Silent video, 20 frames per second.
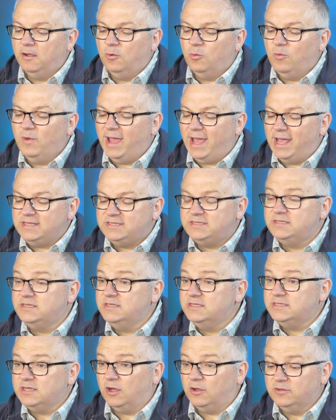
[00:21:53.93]
We're hesitant
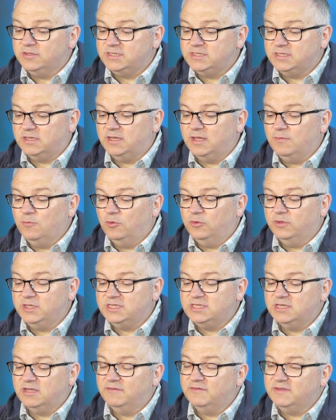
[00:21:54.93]
to hold Sunday morning
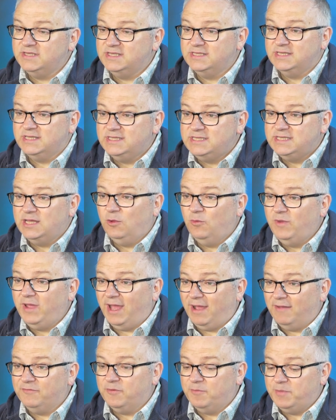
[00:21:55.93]
services until we
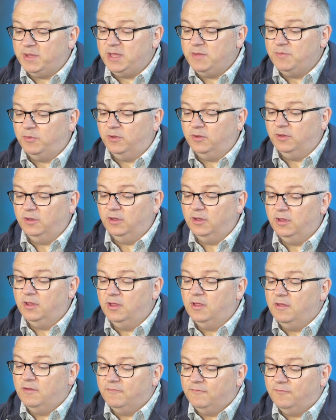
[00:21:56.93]
have the people
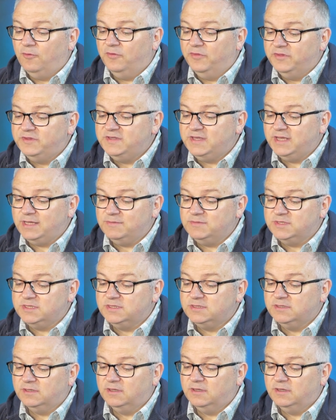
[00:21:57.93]
for the teams.